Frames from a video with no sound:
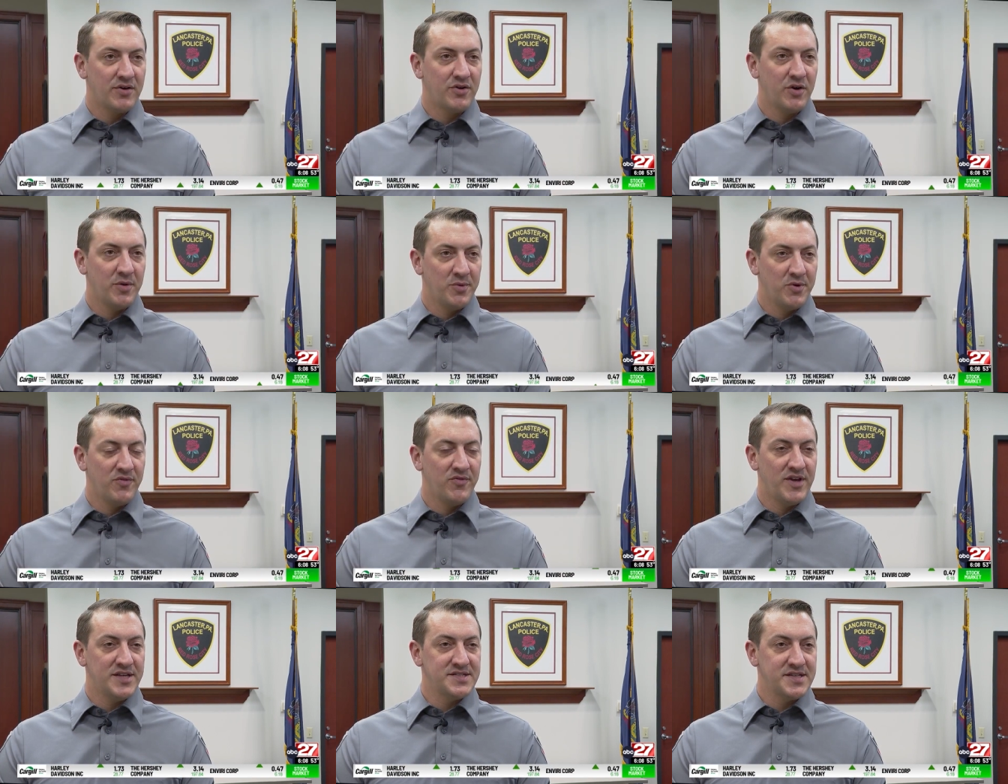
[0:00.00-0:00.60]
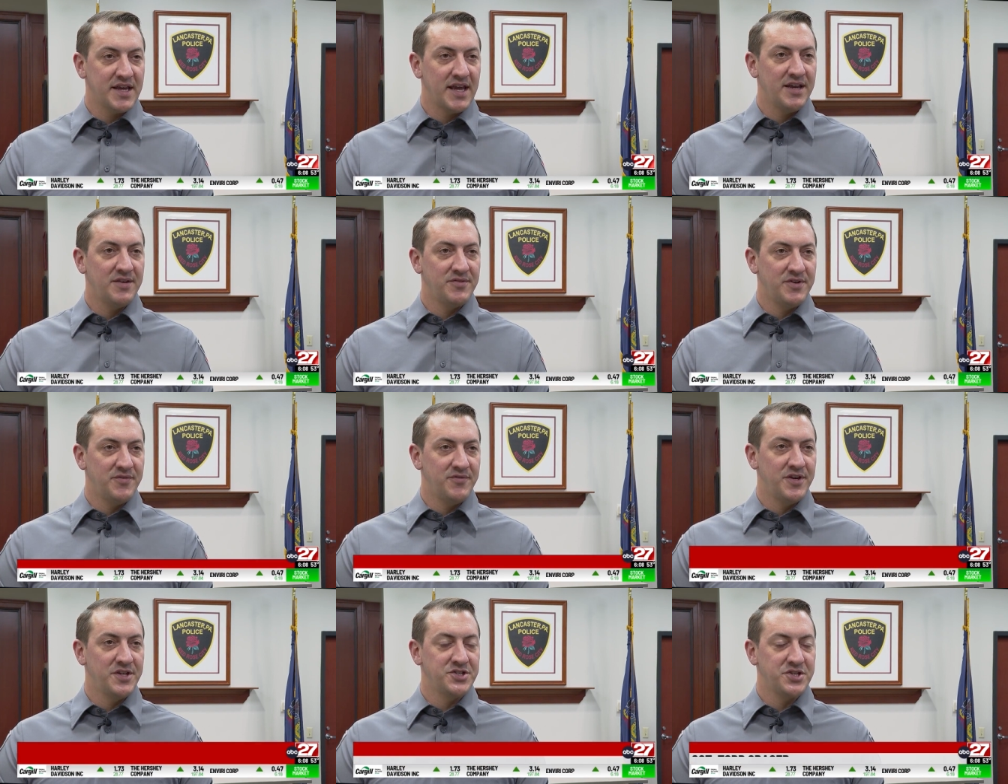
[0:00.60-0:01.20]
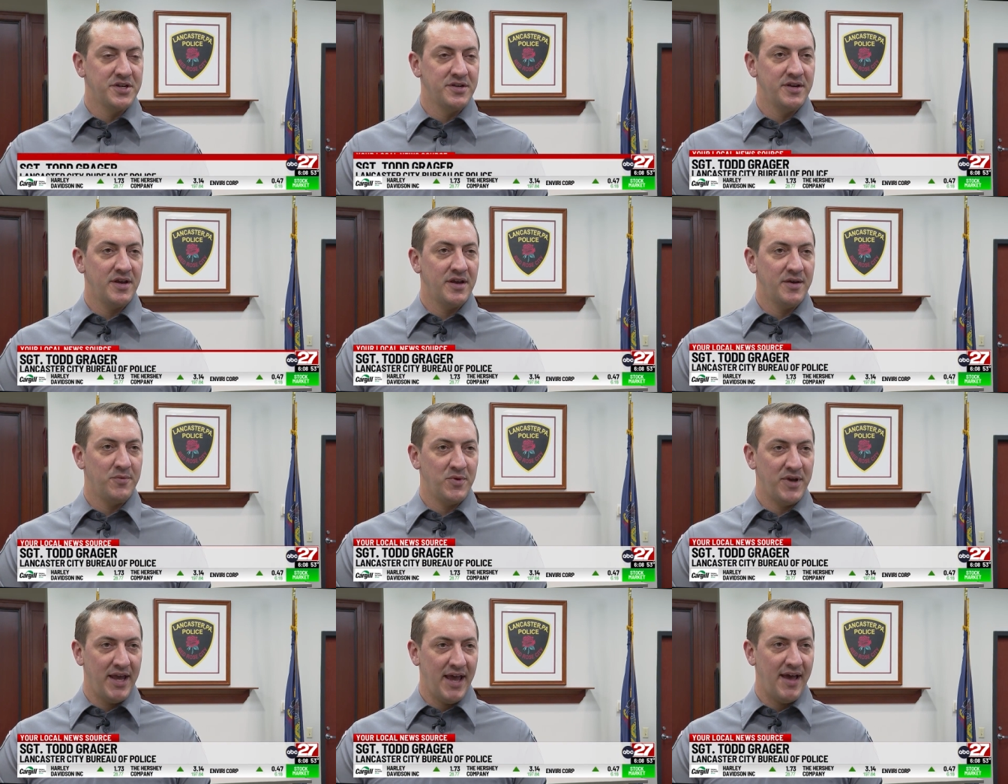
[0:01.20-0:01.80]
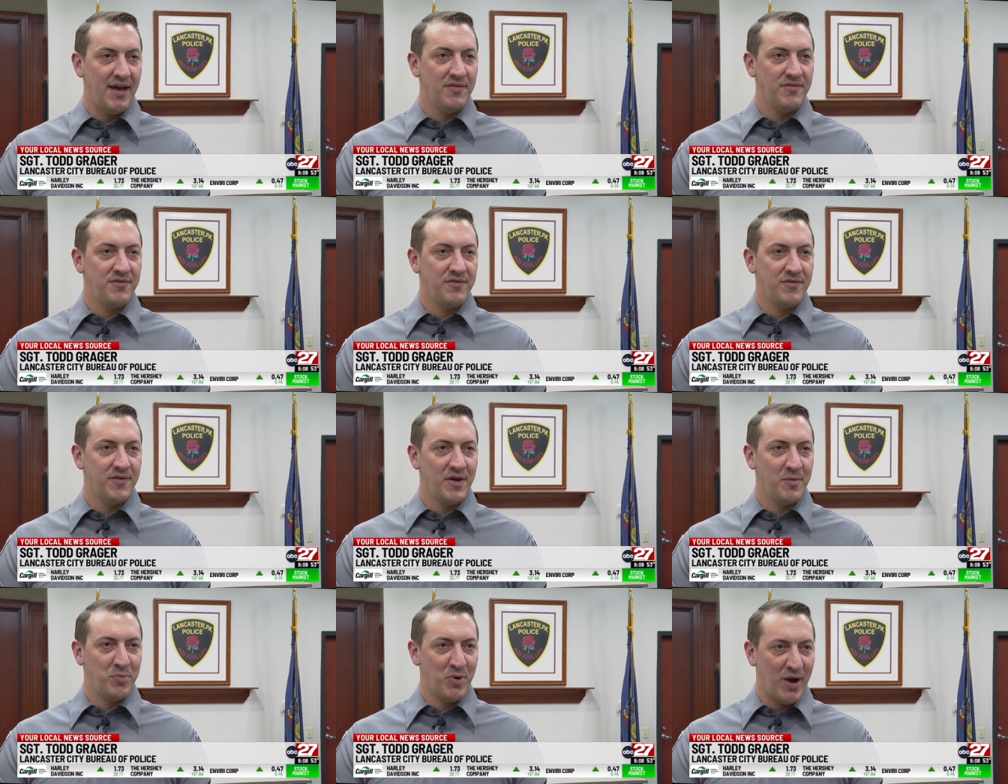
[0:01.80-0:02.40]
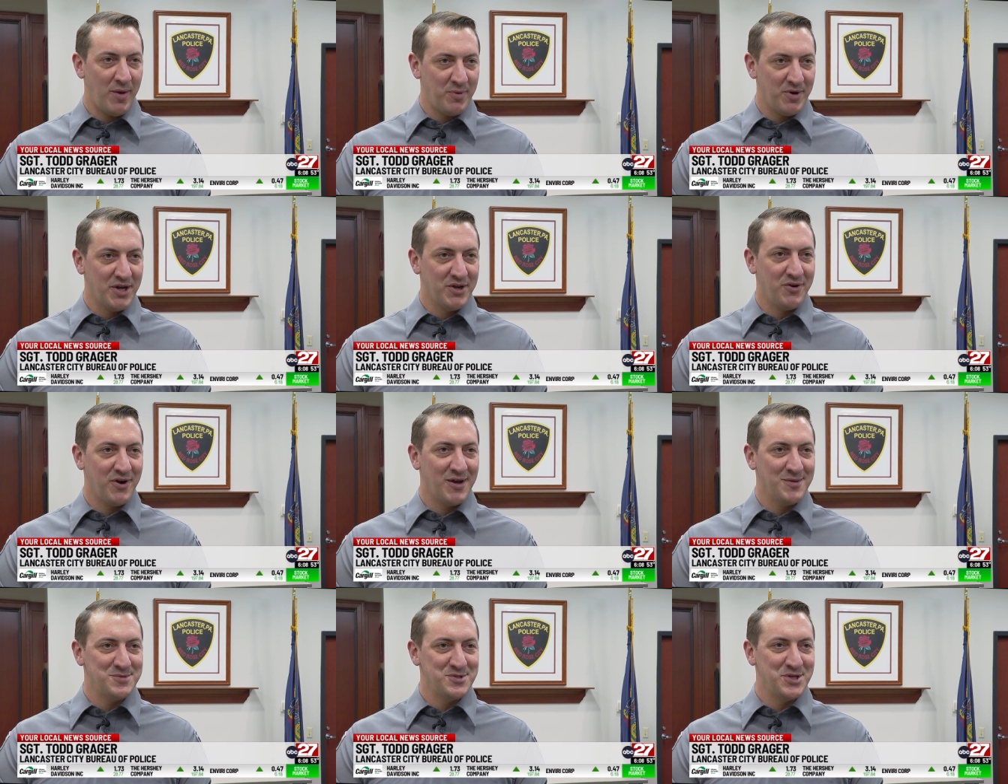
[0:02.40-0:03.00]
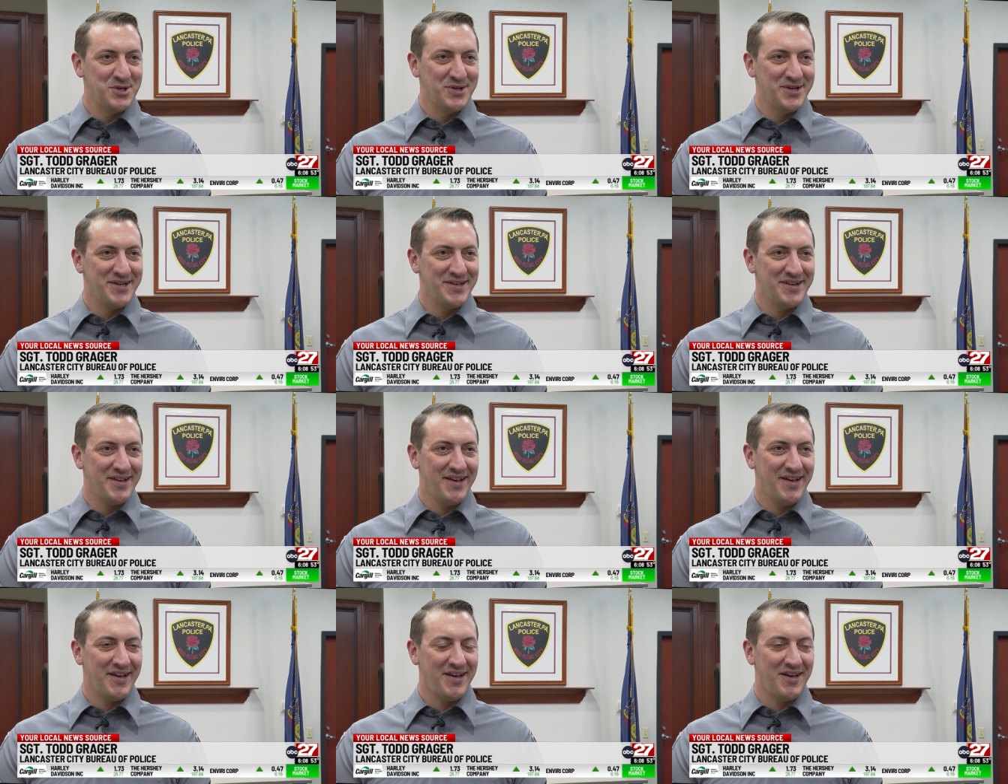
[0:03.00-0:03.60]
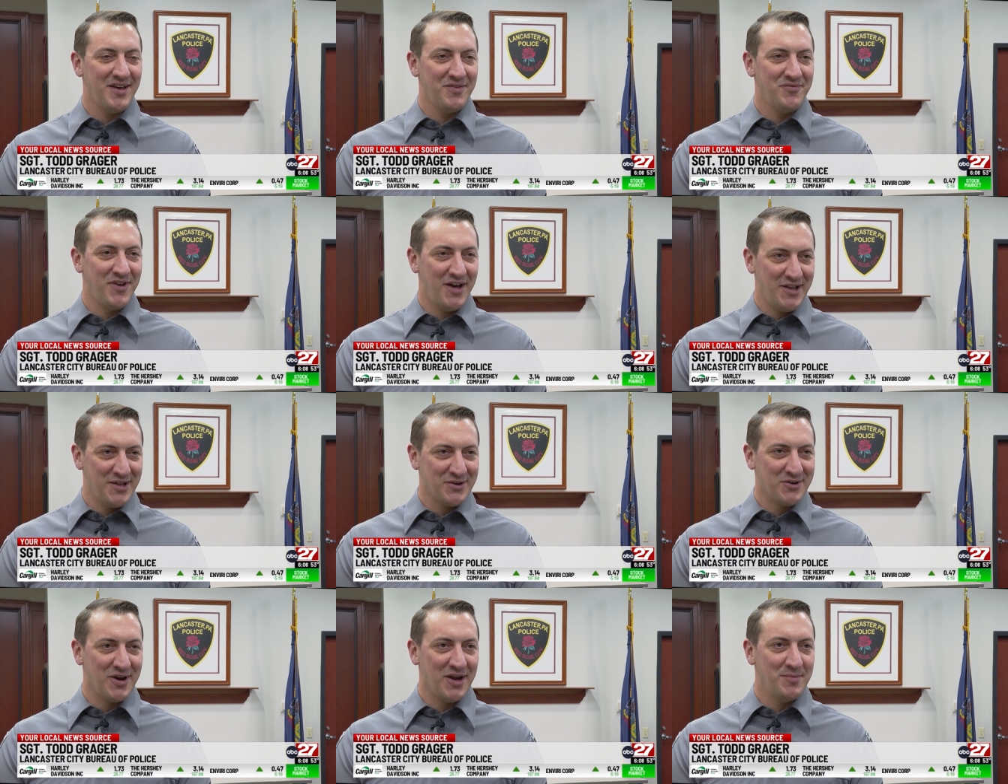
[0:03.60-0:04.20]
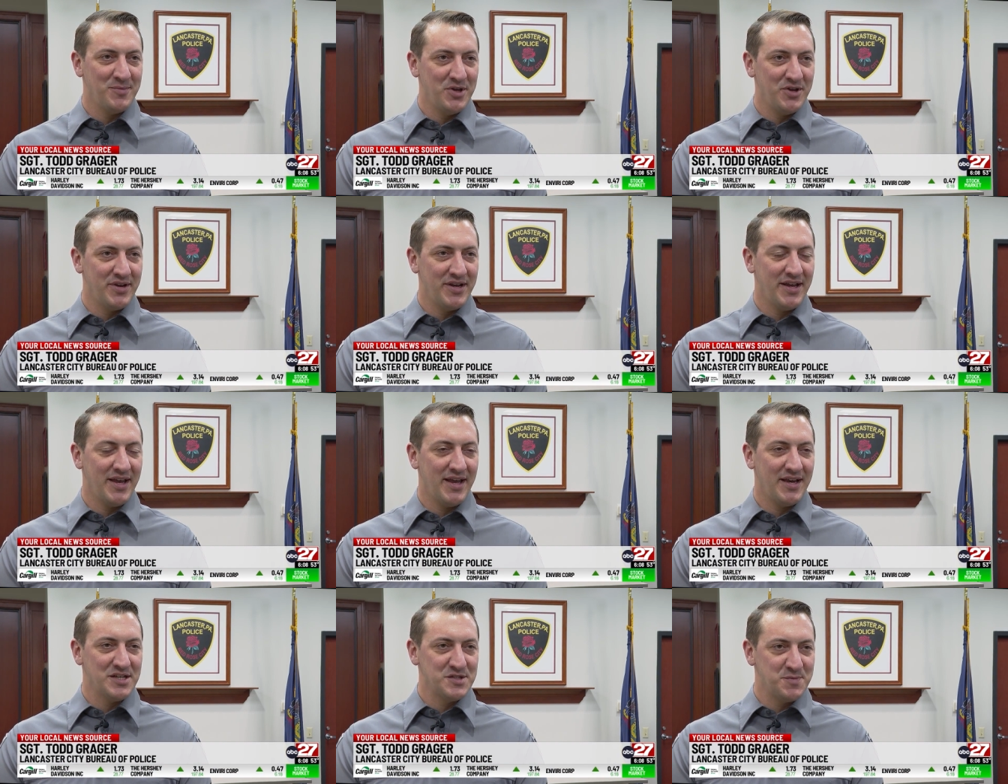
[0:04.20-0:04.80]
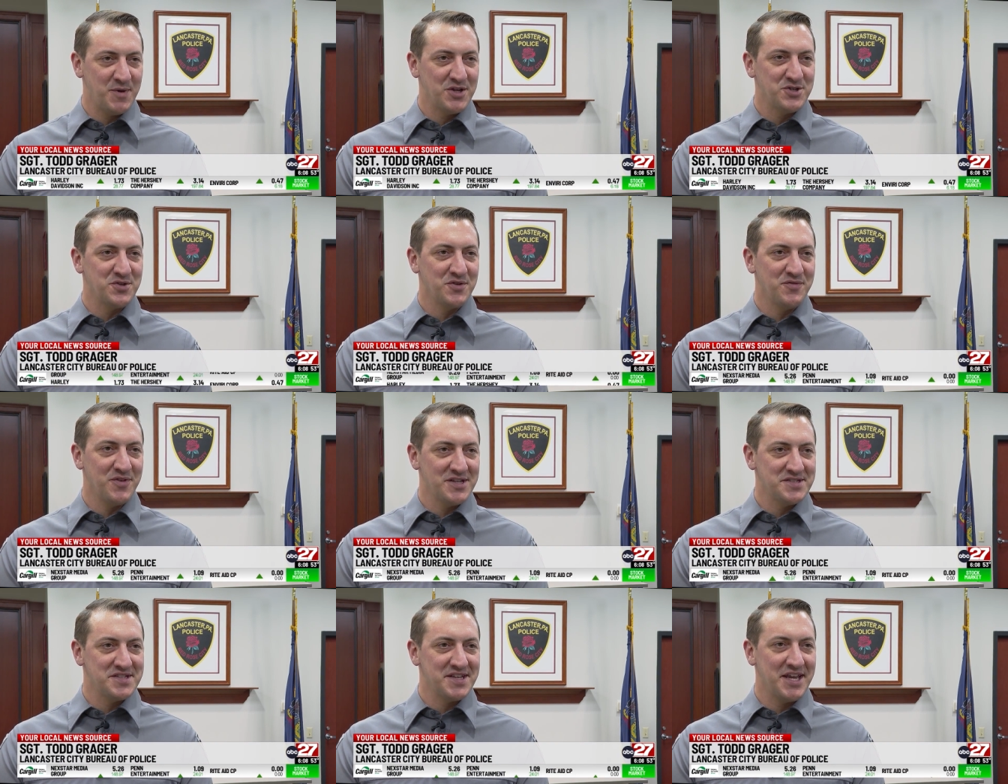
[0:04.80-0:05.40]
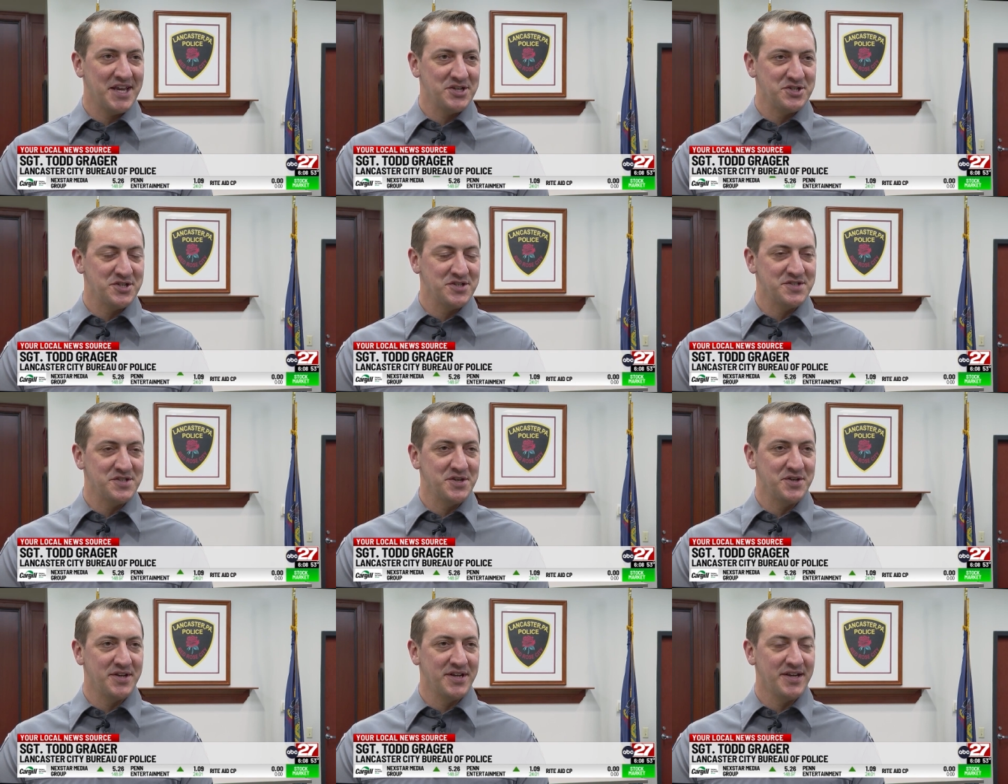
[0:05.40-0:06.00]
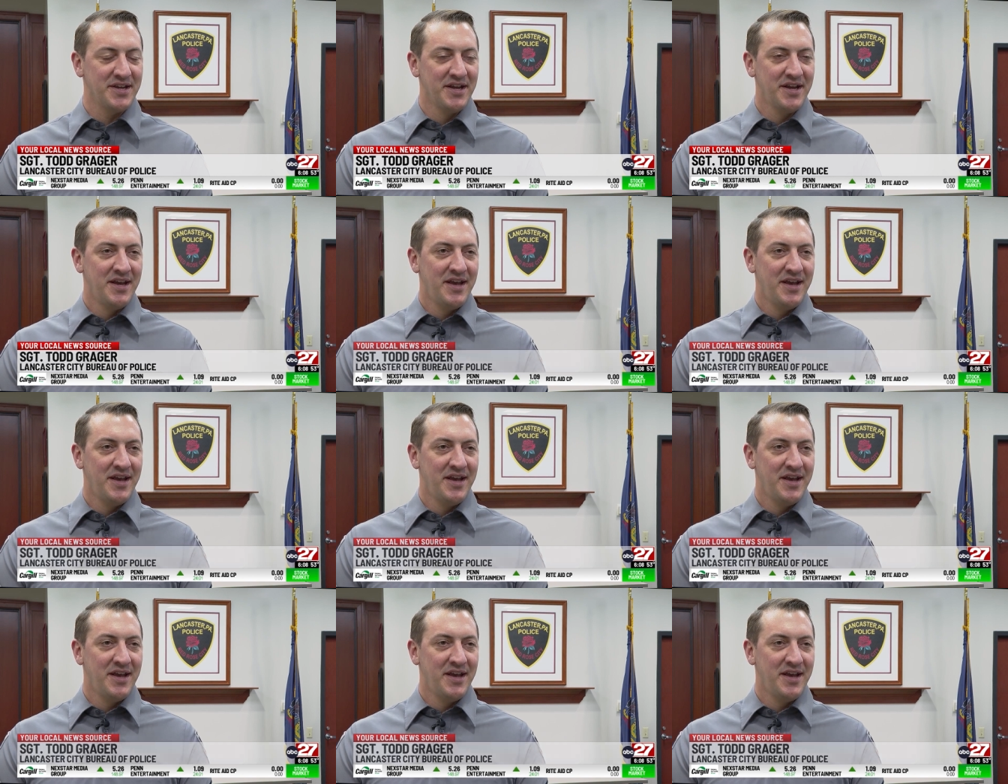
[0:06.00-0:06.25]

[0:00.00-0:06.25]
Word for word: criminal investigative division. We have a property crimes unit, a violent crime unit, and a special investigations unit,